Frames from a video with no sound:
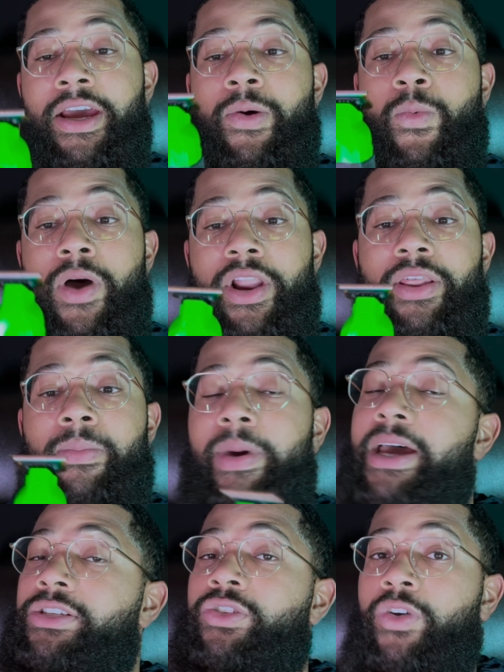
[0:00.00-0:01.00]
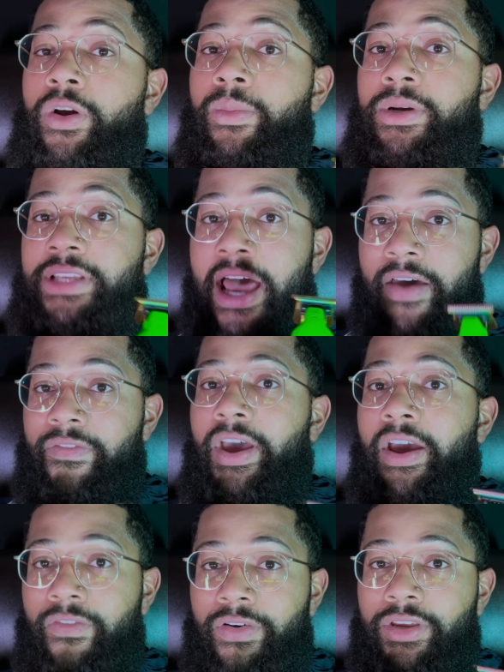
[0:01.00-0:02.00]
one of the best trimmers I've
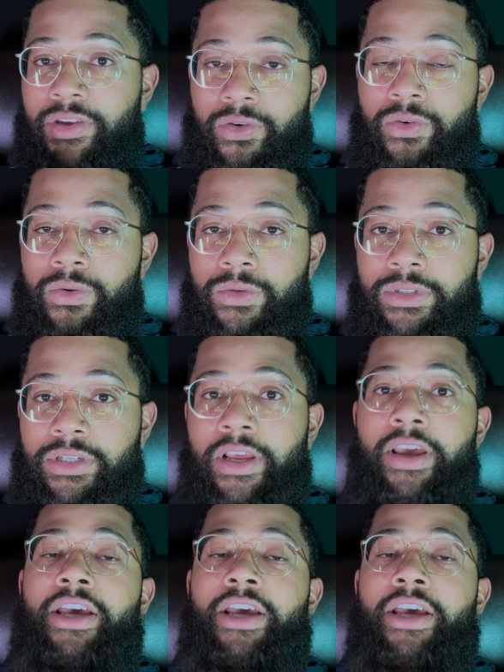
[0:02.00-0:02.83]
ever used,